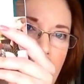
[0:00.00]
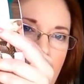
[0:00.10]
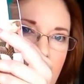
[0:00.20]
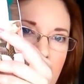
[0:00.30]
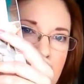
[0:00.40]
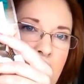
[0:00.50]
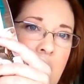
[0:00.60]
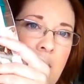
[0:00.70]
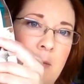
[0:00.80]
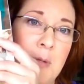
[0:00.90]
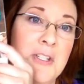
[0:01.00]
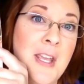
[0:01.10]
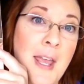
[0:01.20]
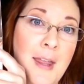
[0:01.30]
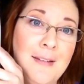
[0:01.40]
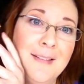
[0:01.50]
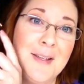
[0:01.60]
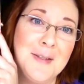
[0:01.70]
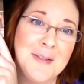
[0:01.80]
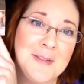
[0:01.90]
if you could see it, but you can't
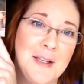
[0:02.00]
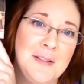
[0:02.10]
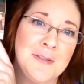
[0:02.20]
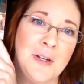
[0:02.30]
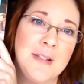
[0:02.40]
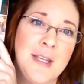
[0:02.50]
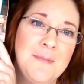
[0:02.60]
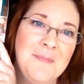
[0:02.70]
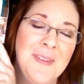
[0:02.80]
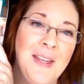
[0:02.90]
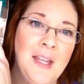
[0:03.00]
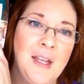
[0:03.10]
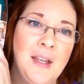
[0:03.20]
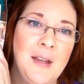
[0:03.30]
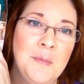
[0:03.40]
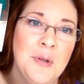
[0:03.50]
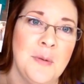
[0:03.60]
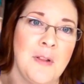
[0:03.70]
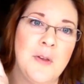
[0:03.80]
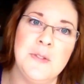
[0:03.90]
because the sun is crazy. Put
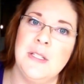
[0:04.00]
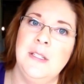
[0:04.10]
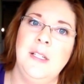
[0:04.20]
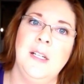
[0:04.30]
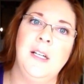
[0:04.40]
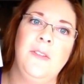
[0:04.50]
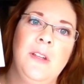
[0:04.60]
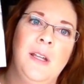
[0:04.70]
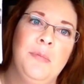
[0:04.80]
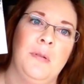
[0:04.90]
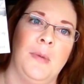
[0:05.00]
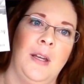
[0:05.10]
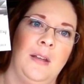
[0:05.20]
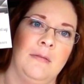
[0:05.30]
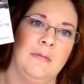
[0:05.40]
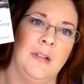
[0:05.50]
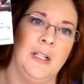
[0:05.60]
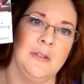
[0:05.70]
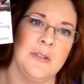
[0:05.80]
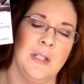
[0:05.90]
one of those on there, and then I put my
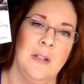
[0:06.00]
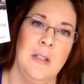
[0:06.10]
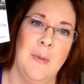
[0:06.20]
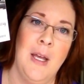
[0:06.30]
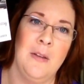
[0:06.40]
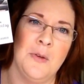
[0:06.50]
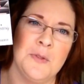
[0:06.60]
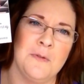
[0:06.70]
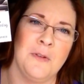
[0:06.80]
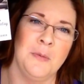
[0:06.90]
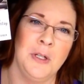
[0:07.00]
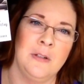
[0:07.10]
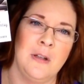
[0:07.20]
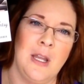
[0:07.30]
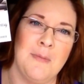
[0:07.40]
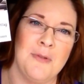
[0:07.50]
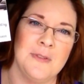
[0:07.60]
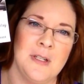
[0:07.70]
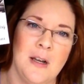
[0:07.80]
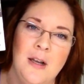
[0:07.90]
regular sticker on the back. Those are from
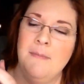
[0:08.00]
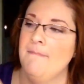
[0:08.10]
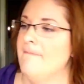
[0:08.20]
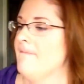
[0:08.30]
currentlabels.com.